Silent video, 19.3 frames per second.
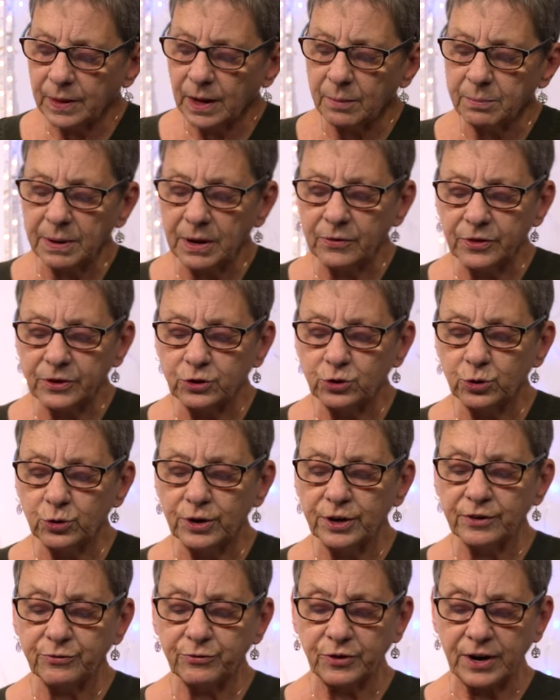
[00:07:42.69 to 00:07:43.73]
about the
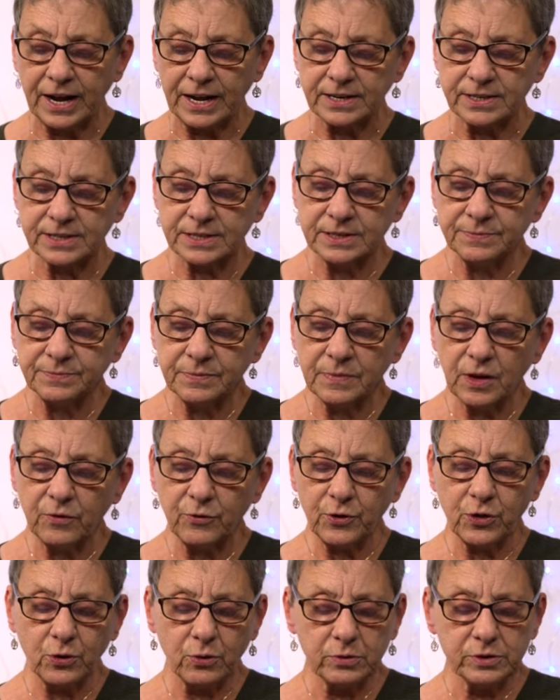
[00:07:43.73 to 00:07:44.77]
Tour de France.
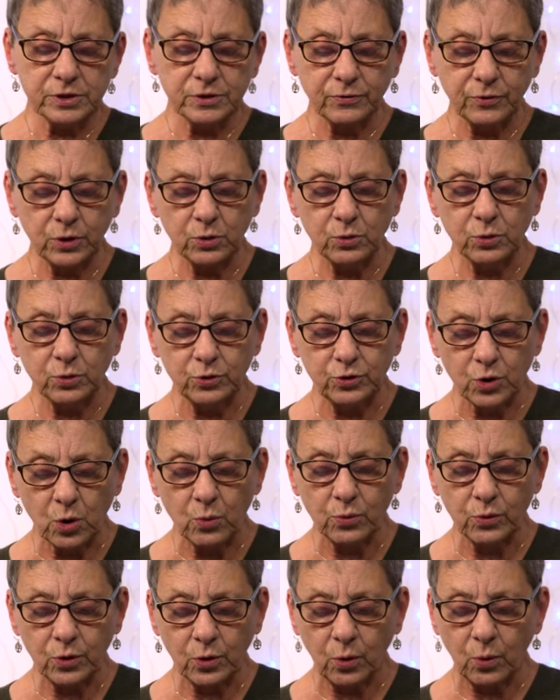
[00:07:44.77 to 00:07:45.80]
For those of you who
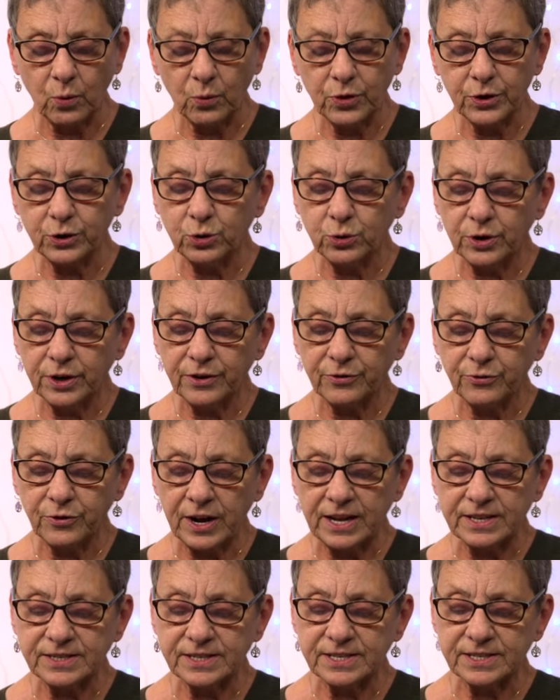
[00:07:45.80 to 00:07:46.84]
don't know, the Tour de
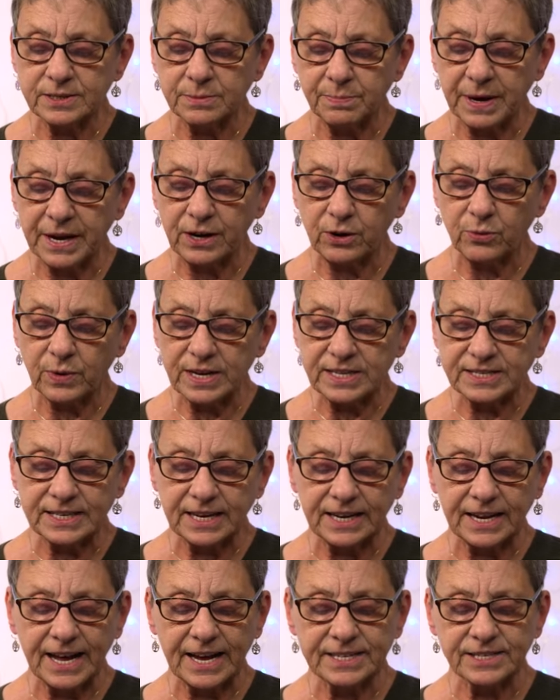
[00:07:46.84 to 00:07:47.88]
France is a bike race
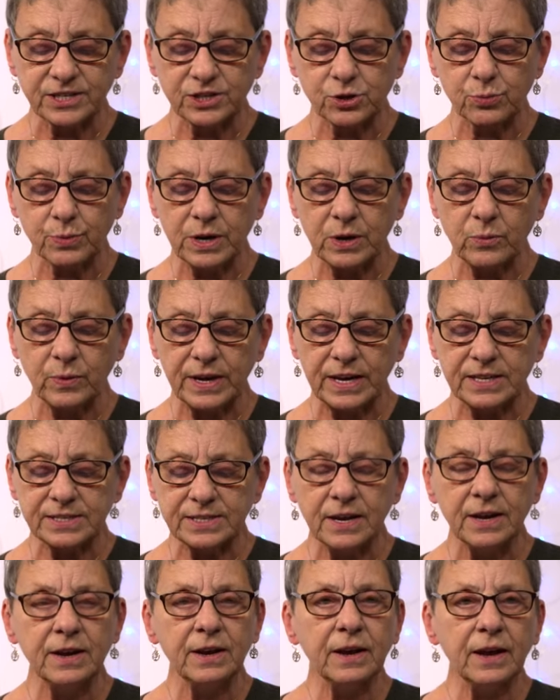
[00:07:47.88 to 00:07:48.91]
that lasts 3
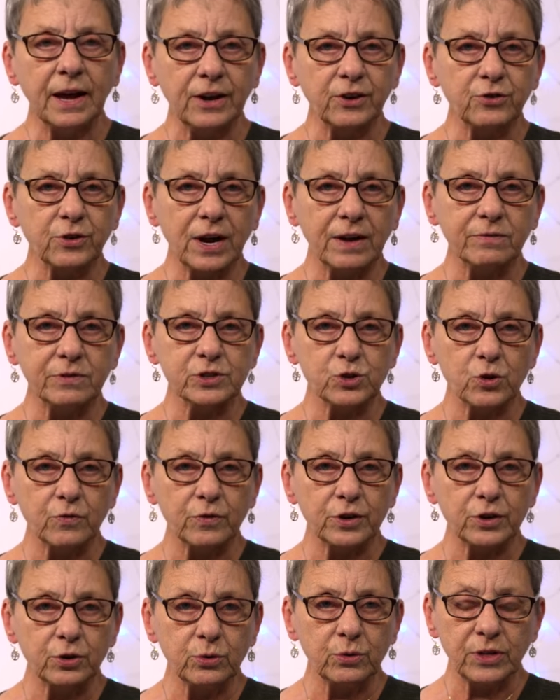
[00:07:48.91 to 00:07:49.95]
weeks and travels
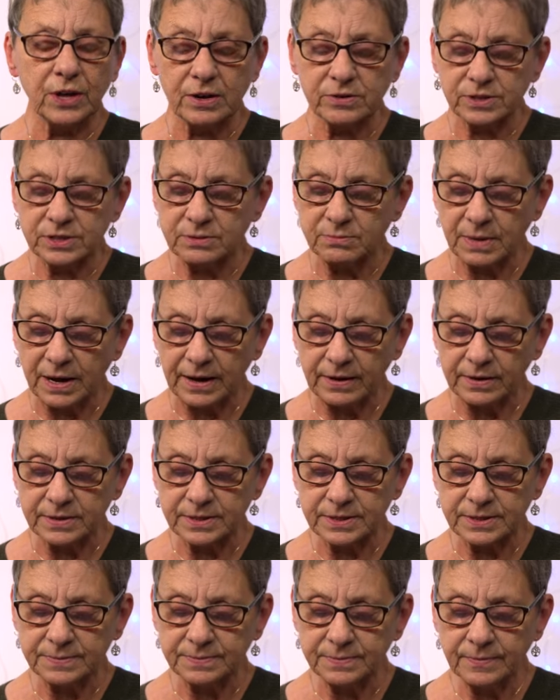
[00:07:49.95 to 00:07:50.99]
over 2,000
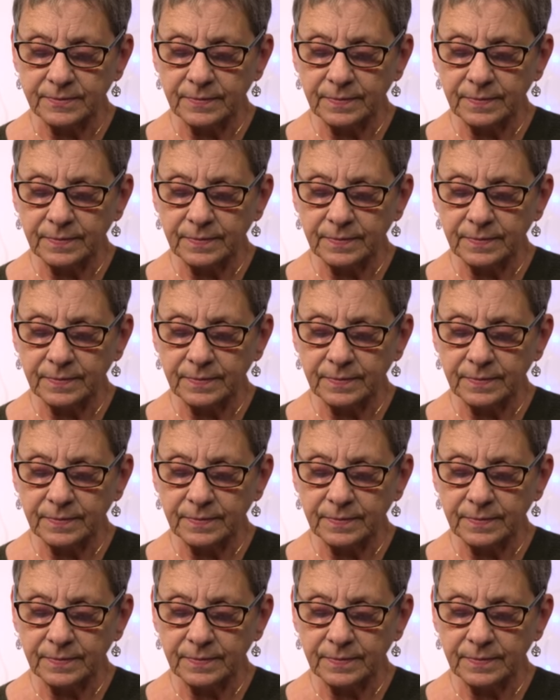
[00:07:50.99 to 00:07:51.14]
miles.